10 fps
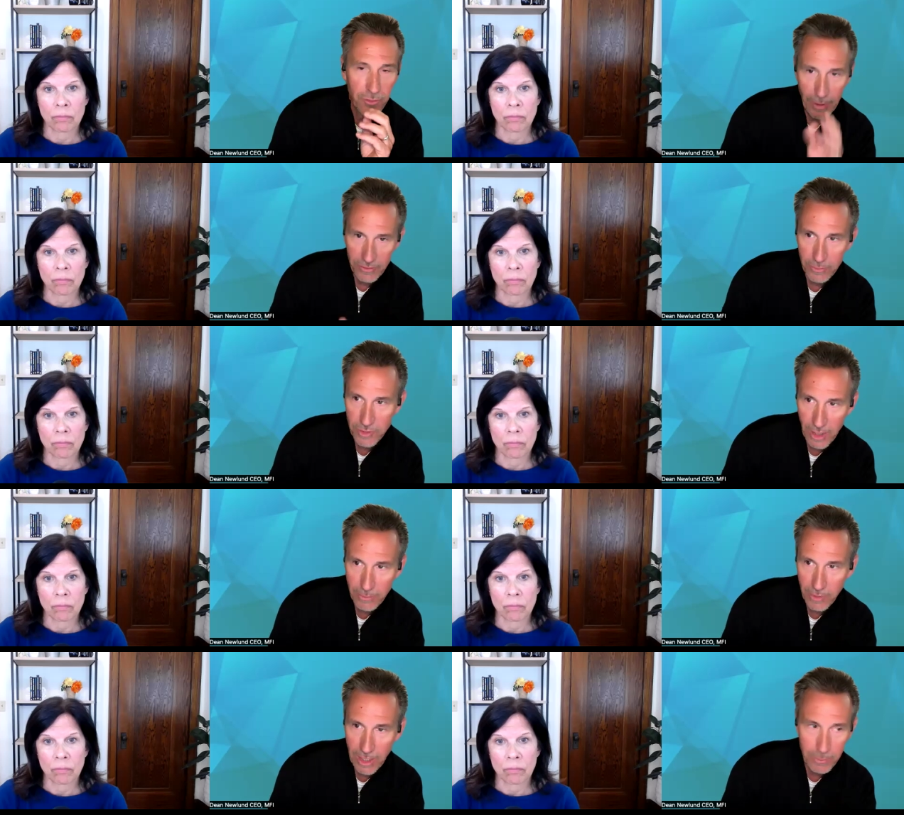Speaker 1: Spend some
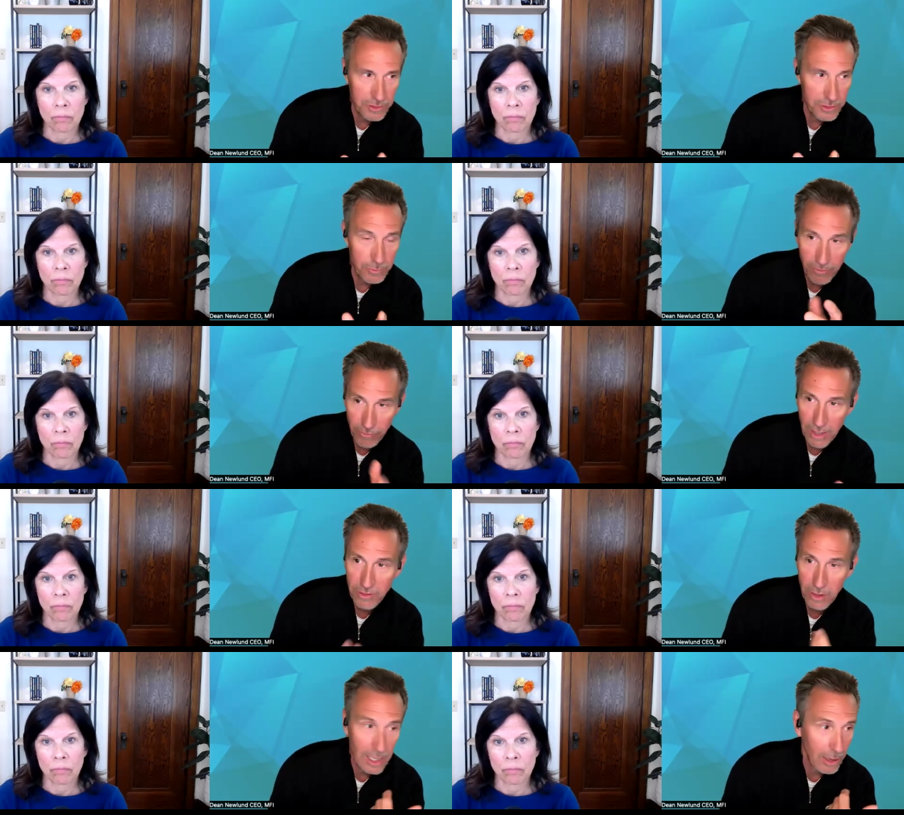time be able to
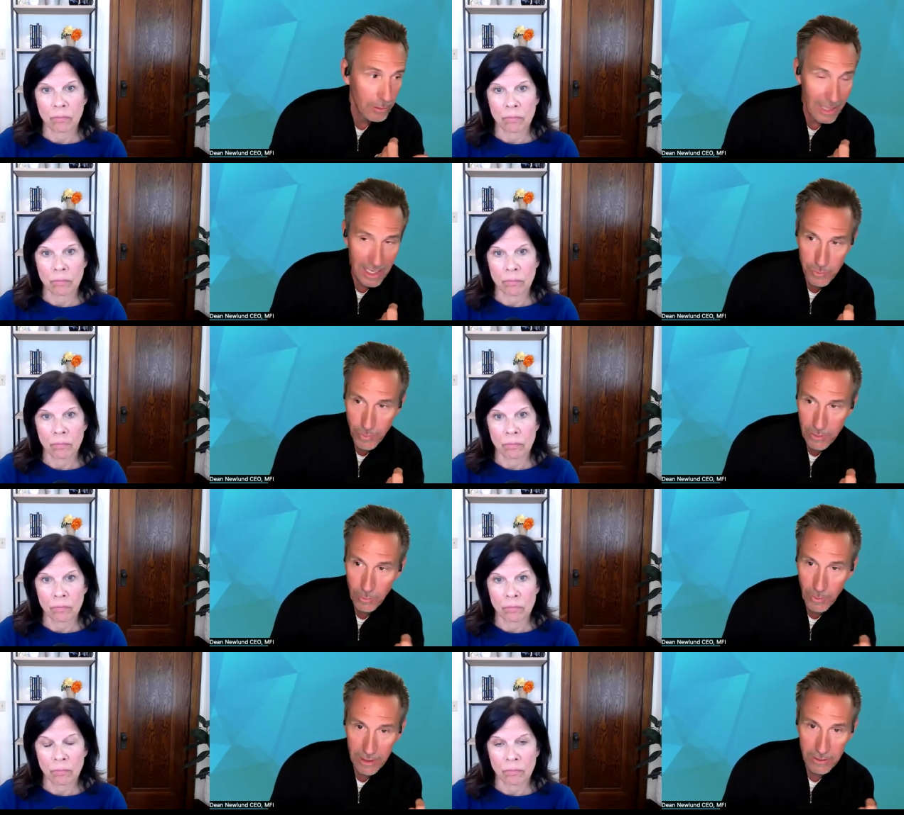reflect on how last week
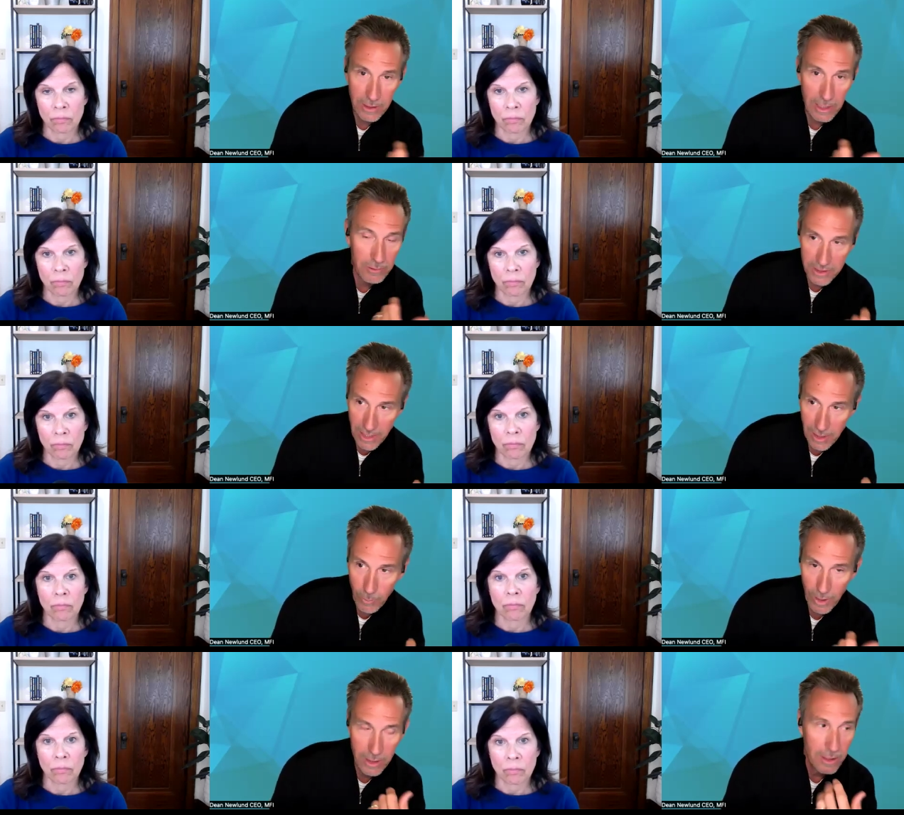went, how today
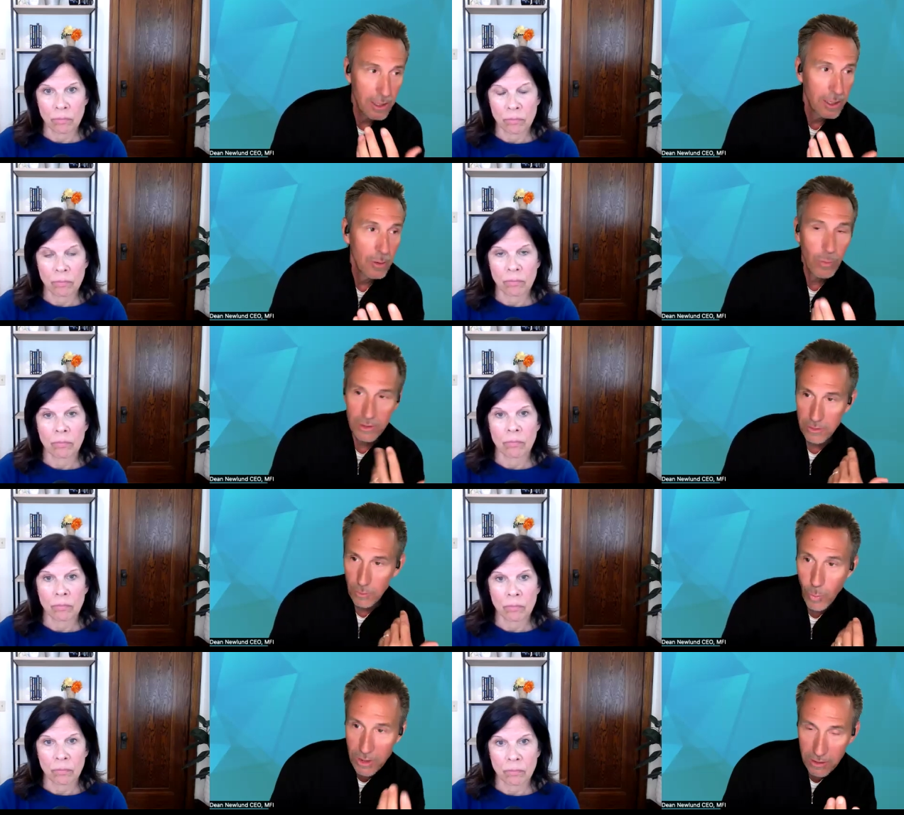went.
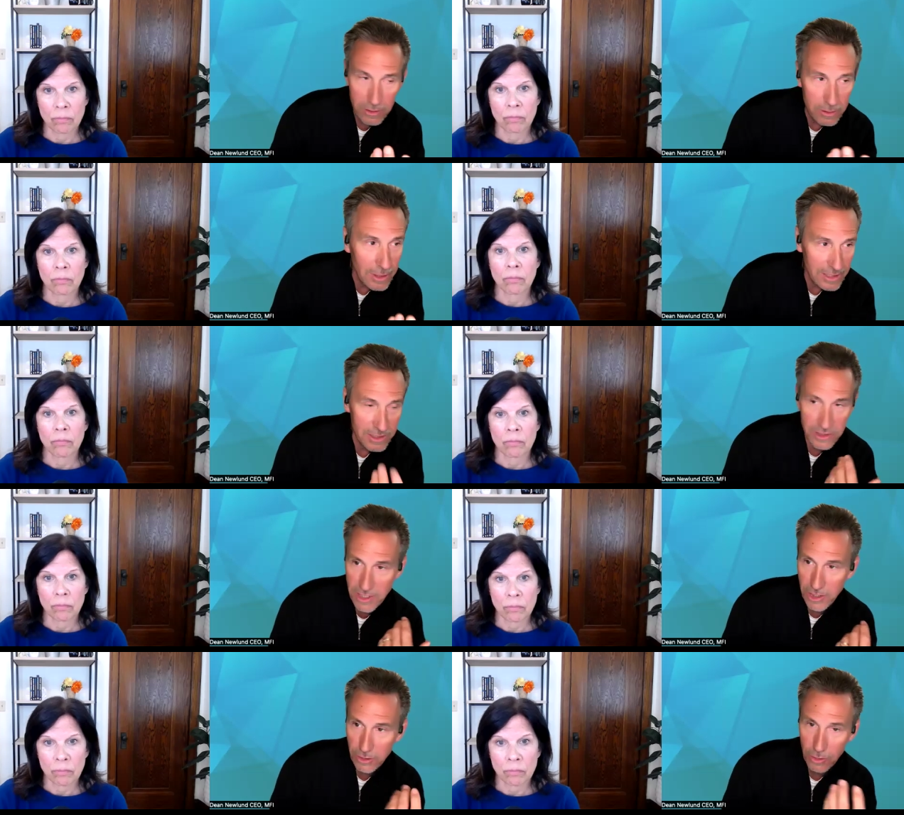What lessons
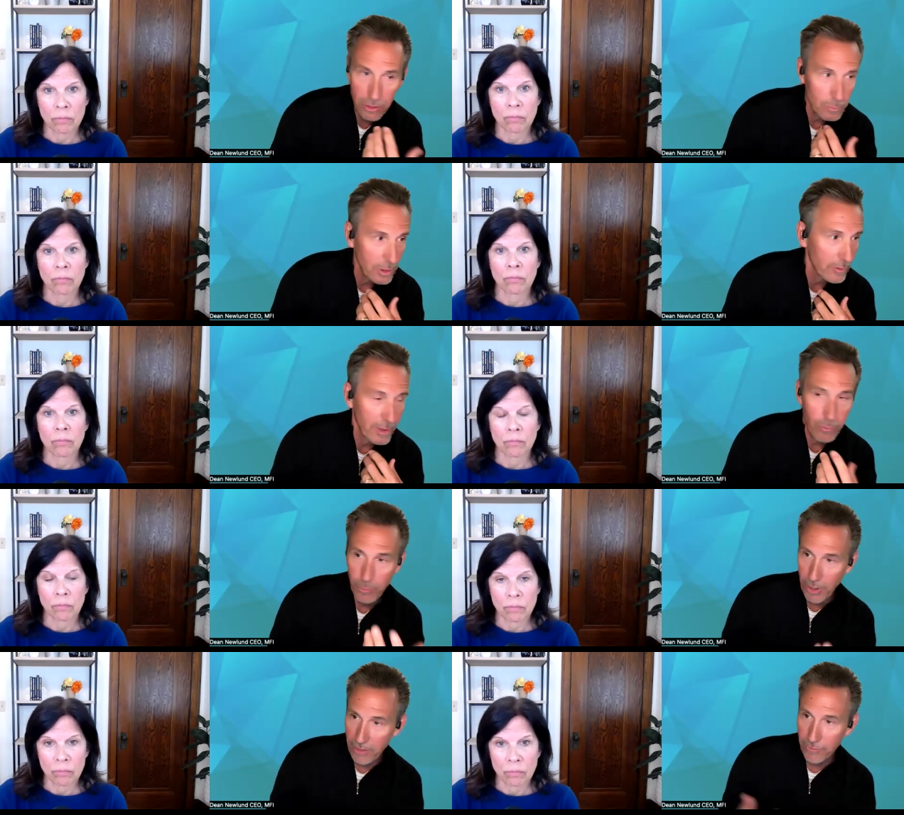can you learn? Whether they were
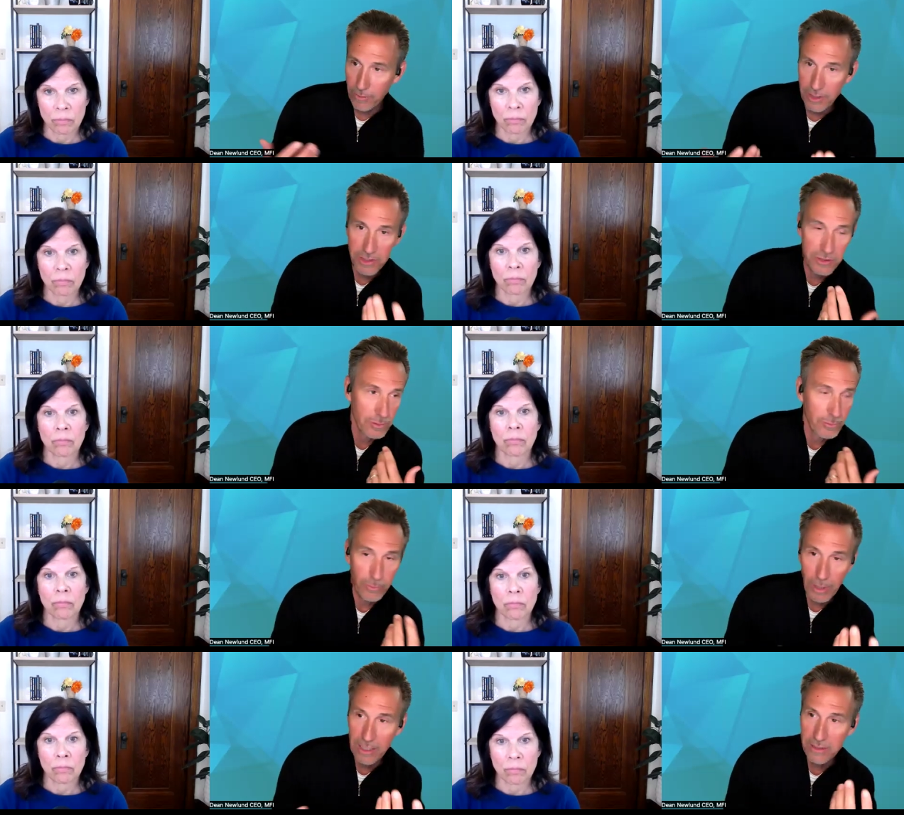painful lessons or
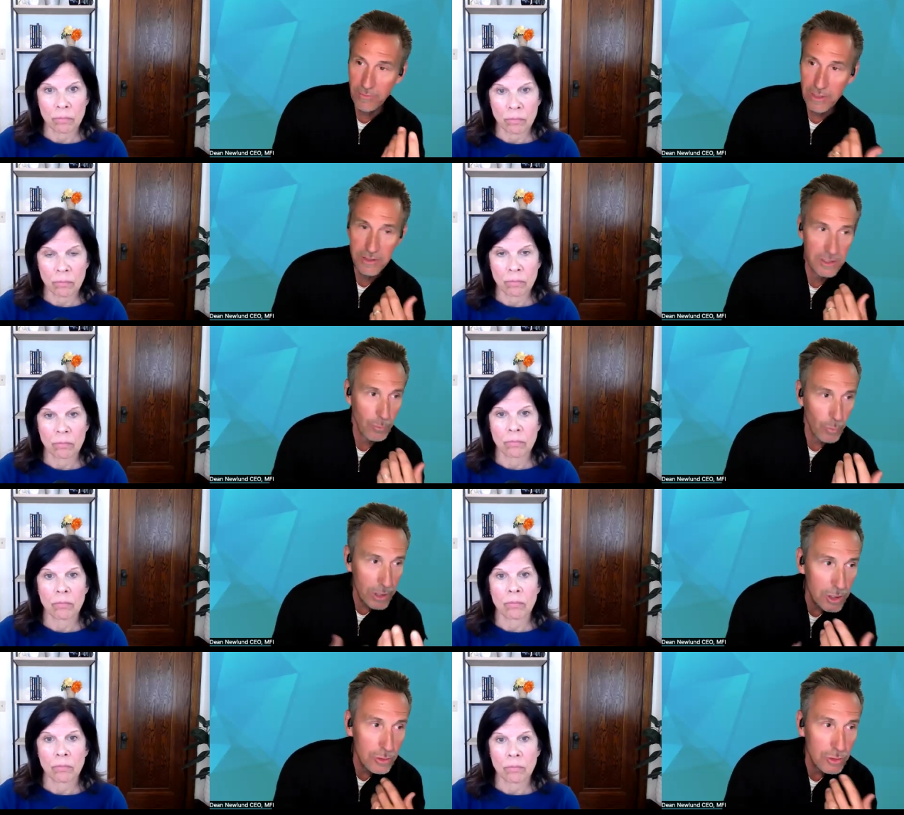positive lessons, what
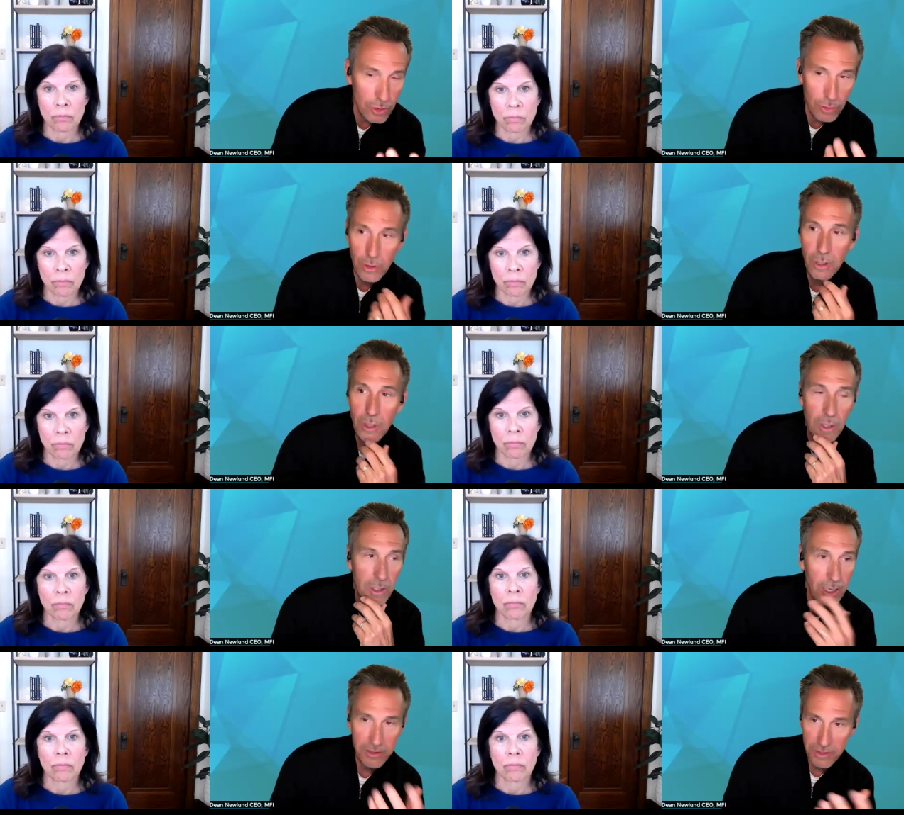can you do?
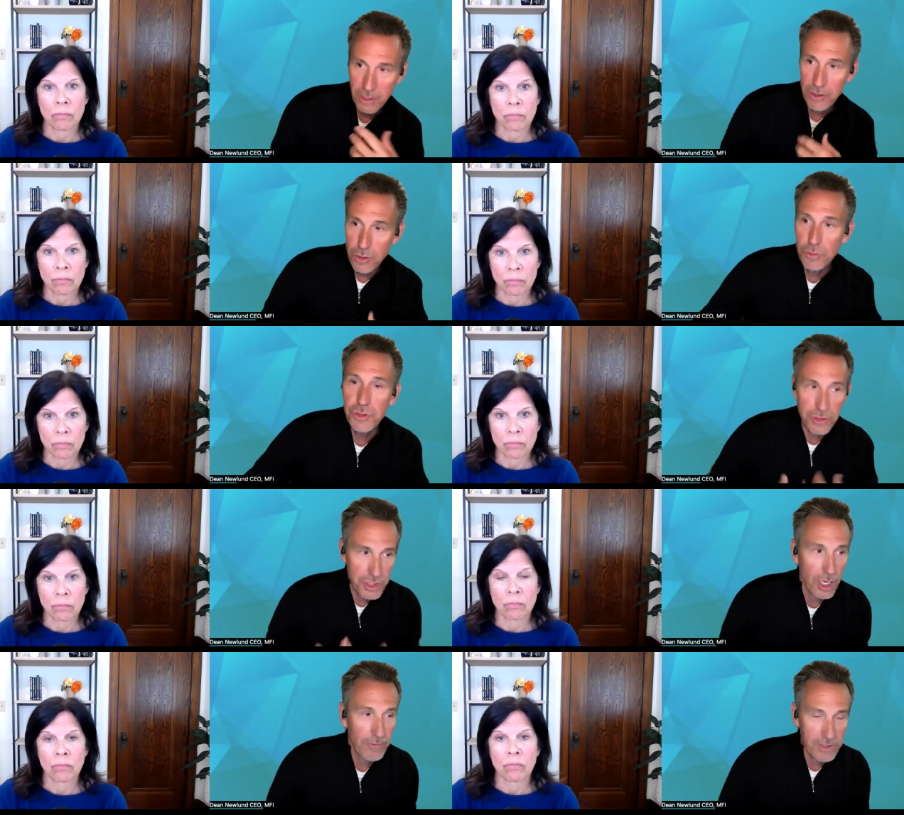Constantly use
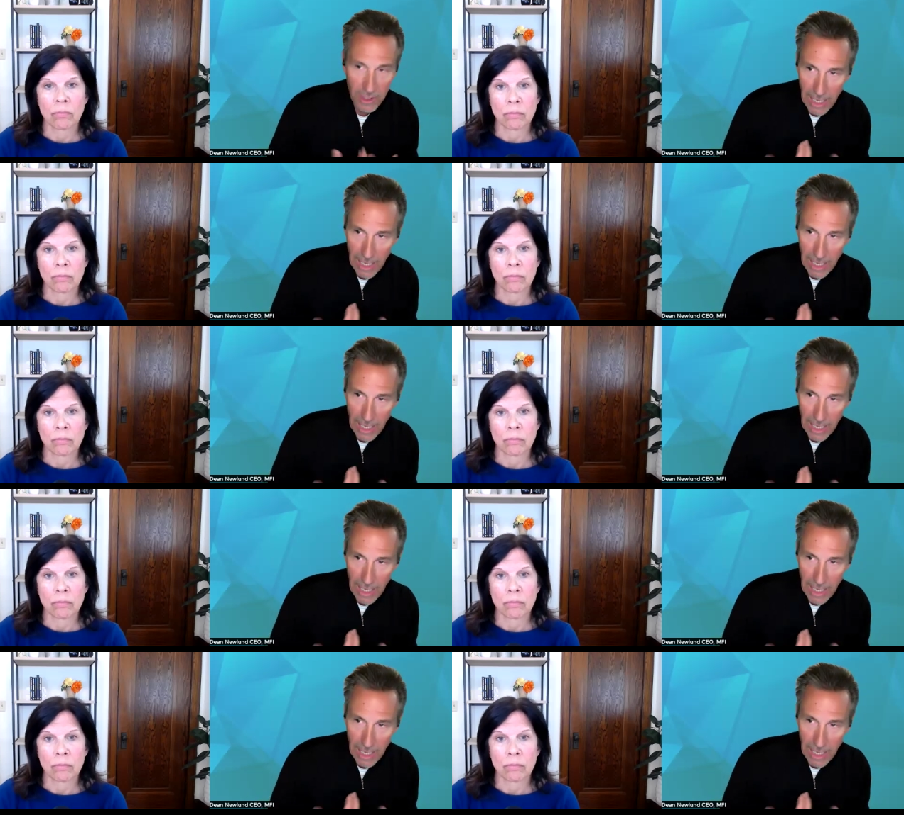yourself as a